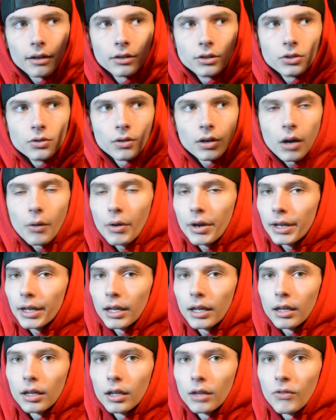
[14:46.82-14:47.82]
do not want to
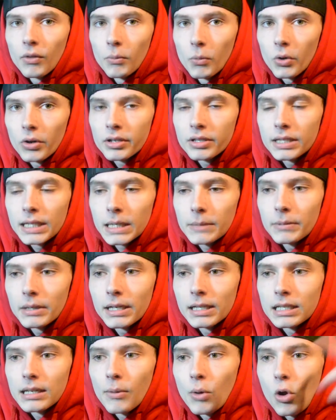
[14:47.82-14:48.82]
get even more sick
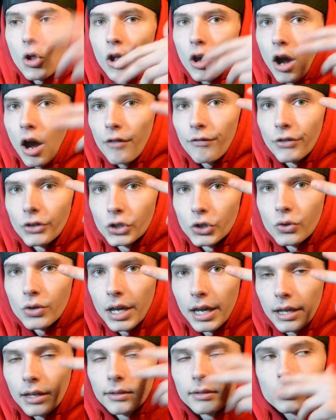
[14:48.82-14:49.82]
because I'm only off for 2
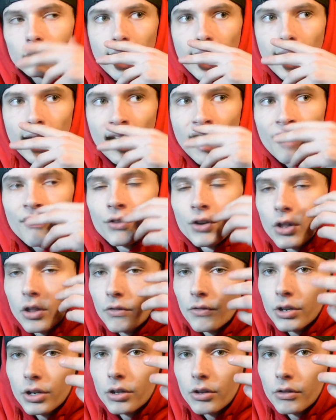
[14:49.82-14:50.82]
days, and I have
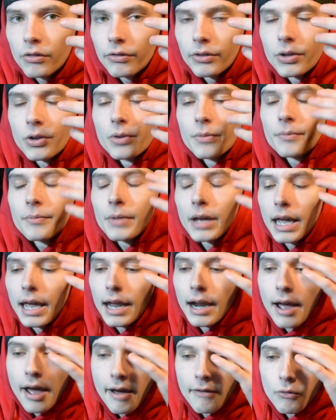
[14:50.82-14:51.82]
another video to film,
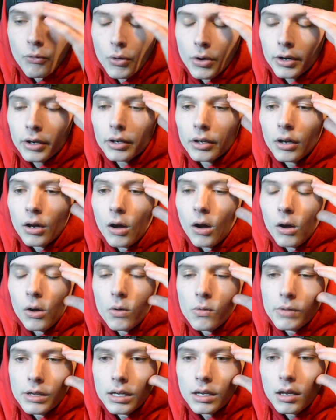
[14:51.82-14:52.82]
and I have work
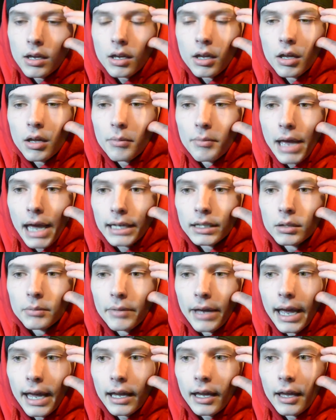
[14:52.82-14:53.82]
all week back to
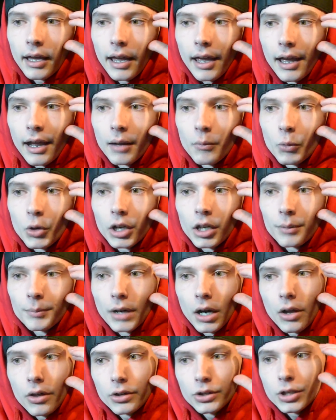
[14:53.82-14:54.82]
back, and I'm working
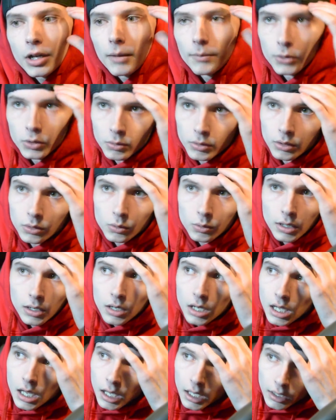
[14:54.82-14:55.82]
my other job this week as
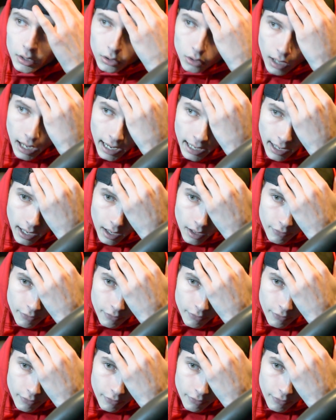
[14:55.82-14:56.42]
well, so I can't